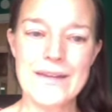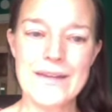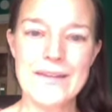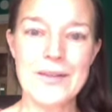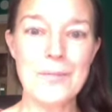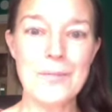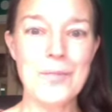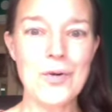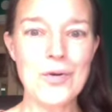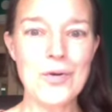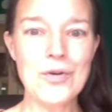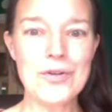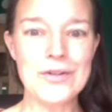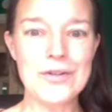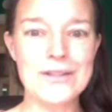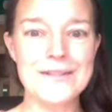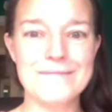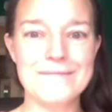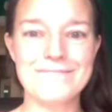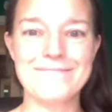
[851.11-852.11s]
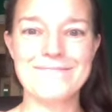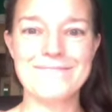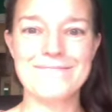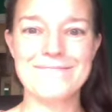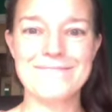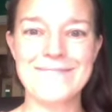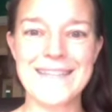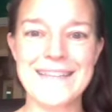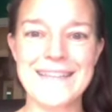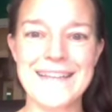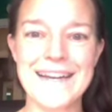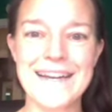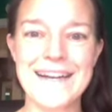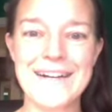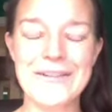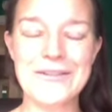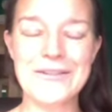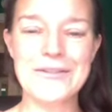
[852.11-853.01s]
the portal in the house.